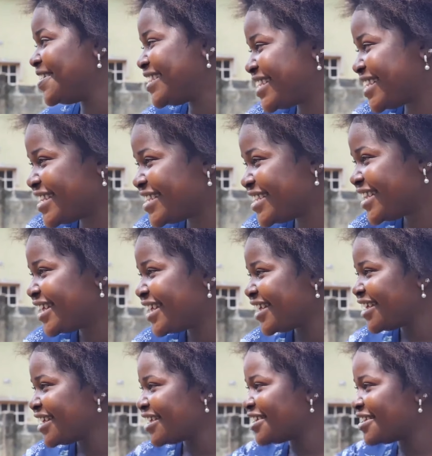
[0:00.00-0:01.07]
Nothing.
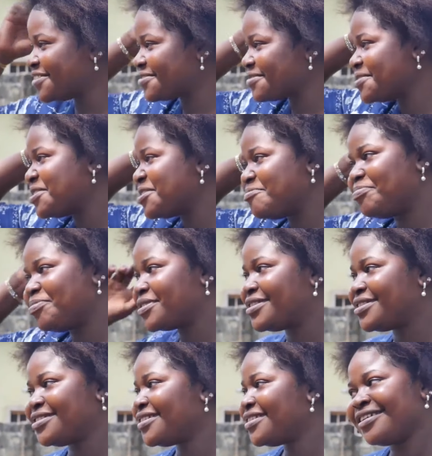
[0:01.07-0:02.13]

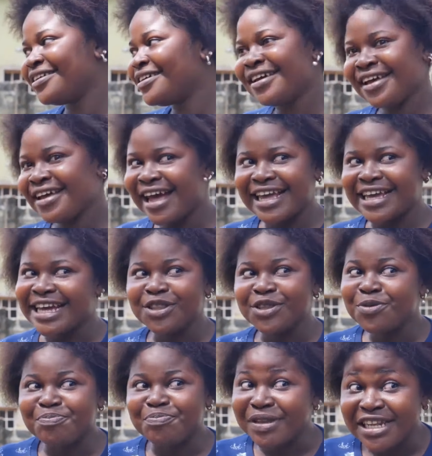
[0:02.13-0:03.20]
But I
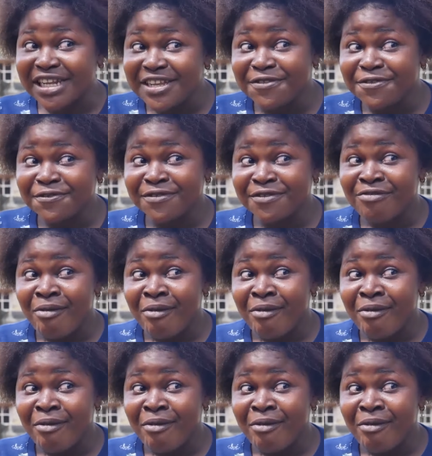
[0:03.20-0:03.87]
cannot believe